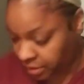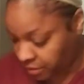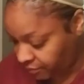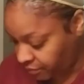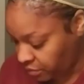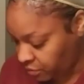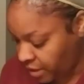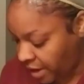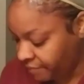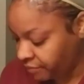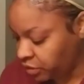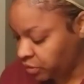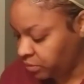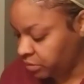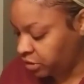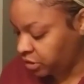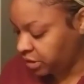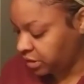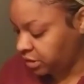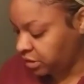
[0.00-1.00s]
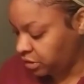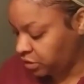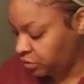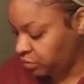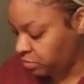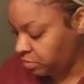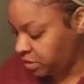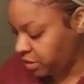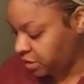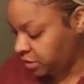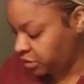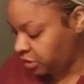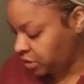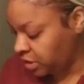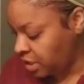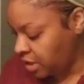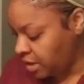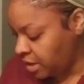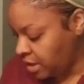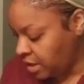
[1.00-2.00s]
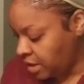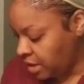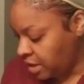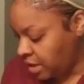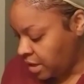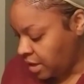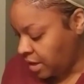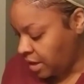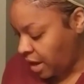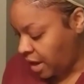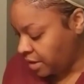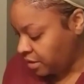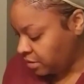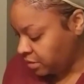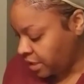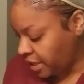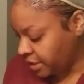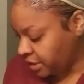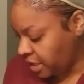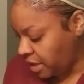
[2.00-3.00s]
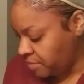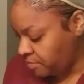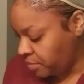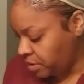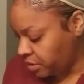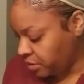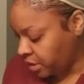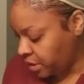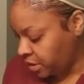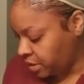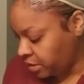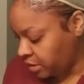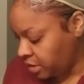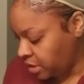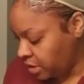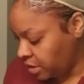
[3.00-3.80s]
if you have to adjust it too much. And I don't like that bulking.